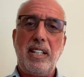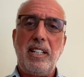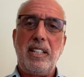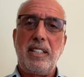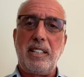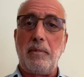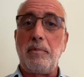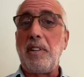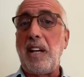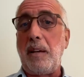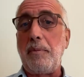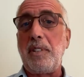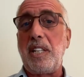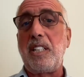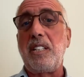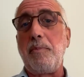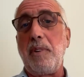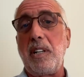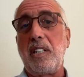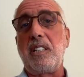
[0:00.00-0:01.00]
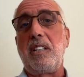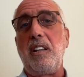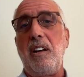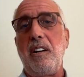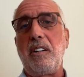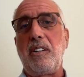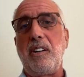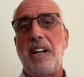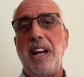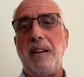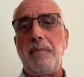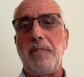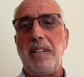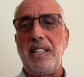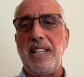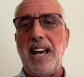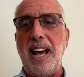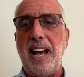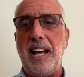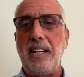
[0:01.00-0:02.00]
Sometimes it's a much longer game than
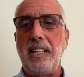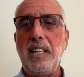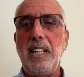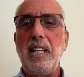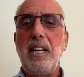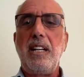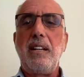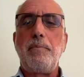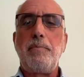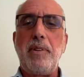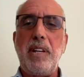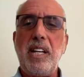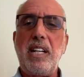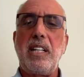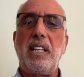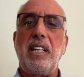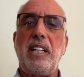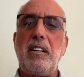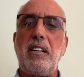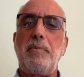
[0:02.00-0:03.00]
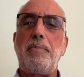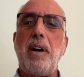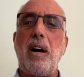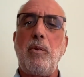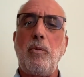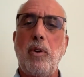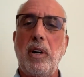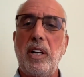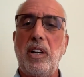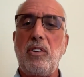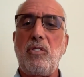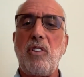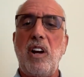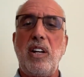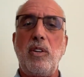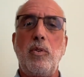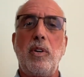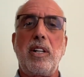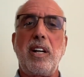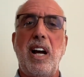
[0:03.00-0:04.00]
that. Be clear about what you're trying
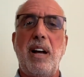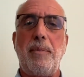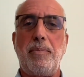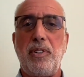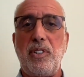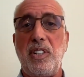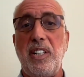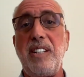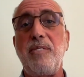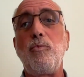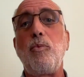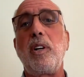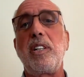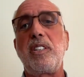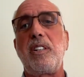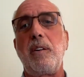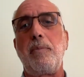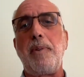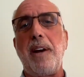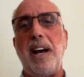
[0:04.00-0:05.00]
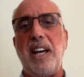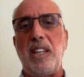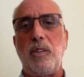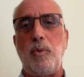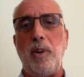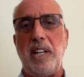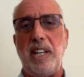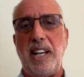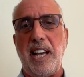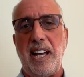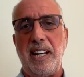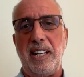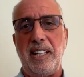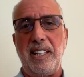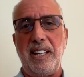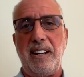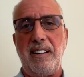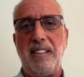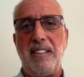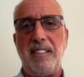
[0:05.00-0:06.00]
to accomplish and what's your pathway to getting
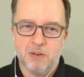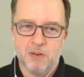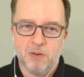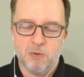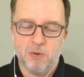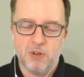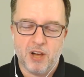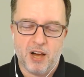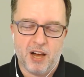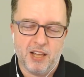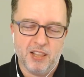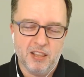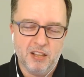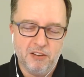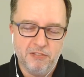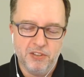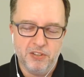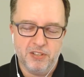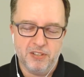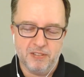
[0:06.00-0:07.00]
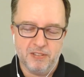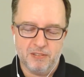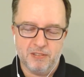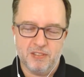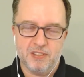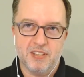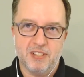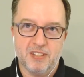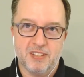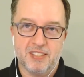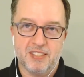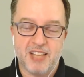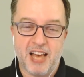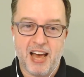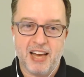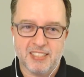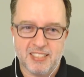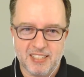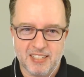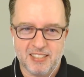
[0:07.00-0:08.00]
there. Well, I love the
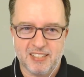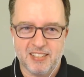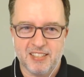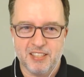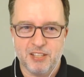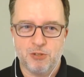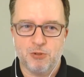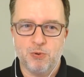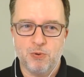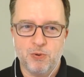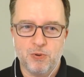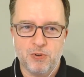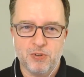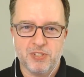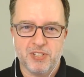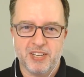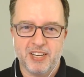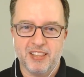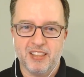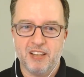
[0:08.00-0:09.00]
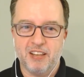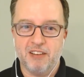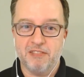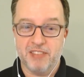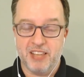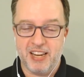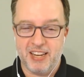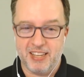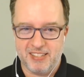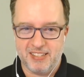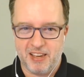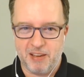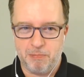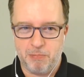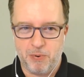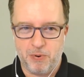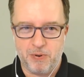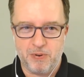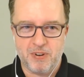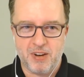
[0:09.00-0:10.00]
tactics and the tools, and I love that
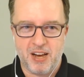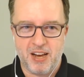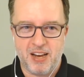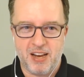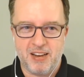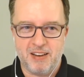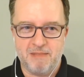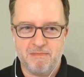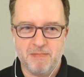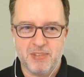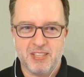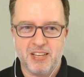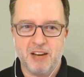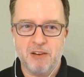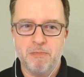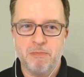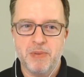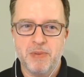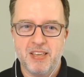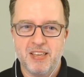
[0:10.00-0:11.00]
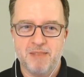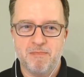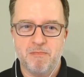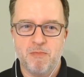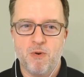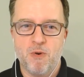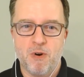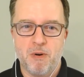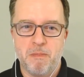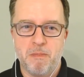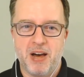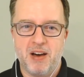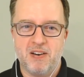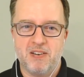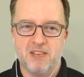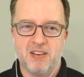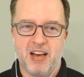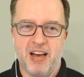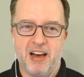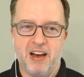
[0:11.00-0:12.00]
example. Tell me more
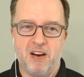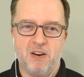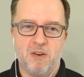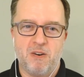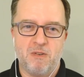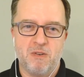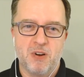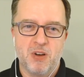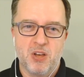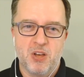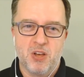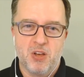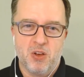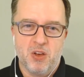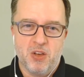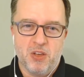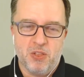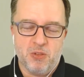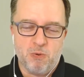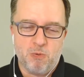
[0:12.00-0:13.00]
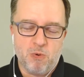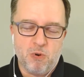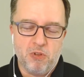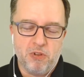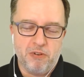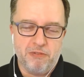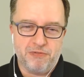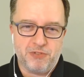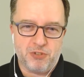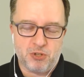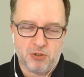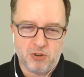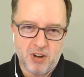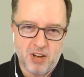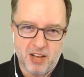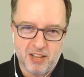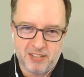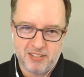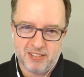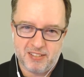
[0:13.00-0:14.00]
about how the role of
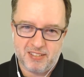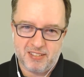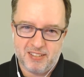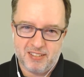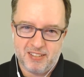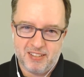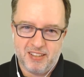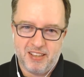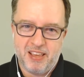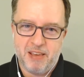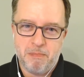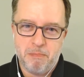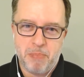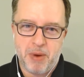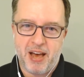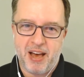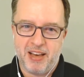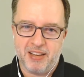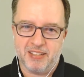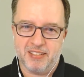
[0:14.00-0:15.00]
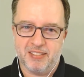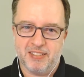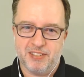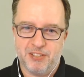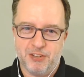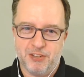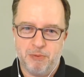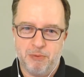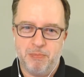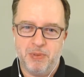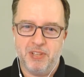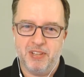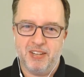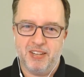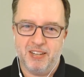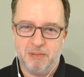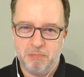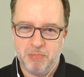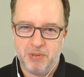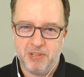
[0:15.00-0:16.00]
trust impacts your
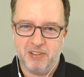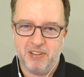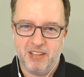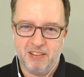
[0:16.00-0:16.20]
ability to build